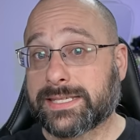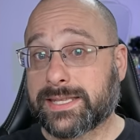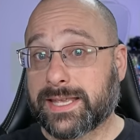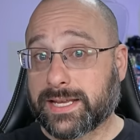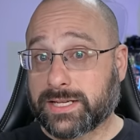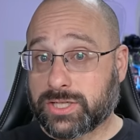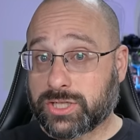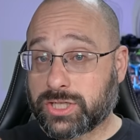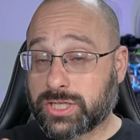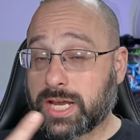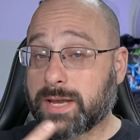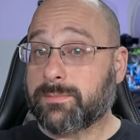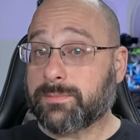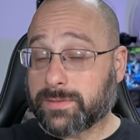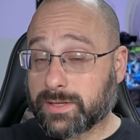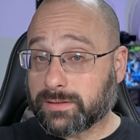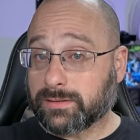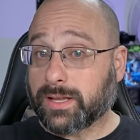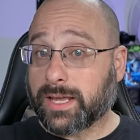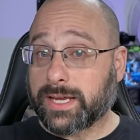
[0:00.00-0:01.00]
that shape
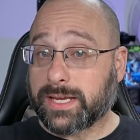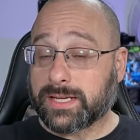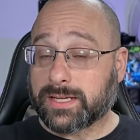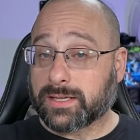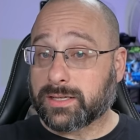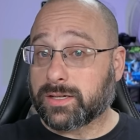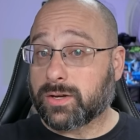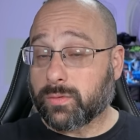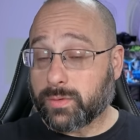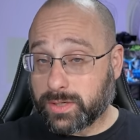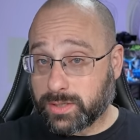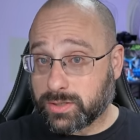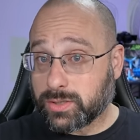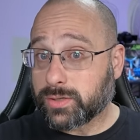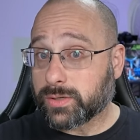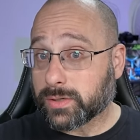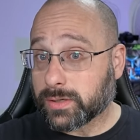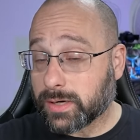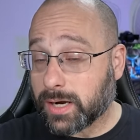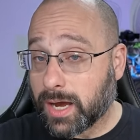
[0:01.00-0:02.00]
the light going to
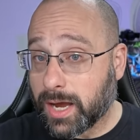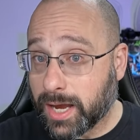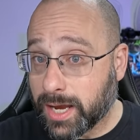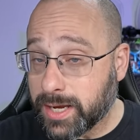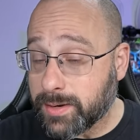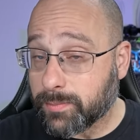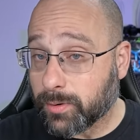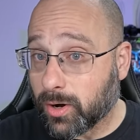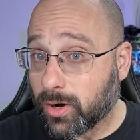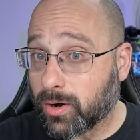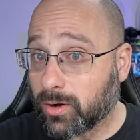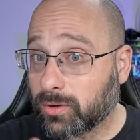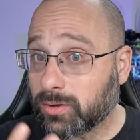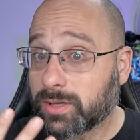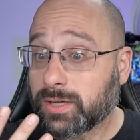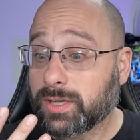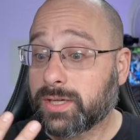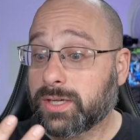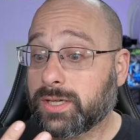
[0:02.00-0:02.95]
your eyeball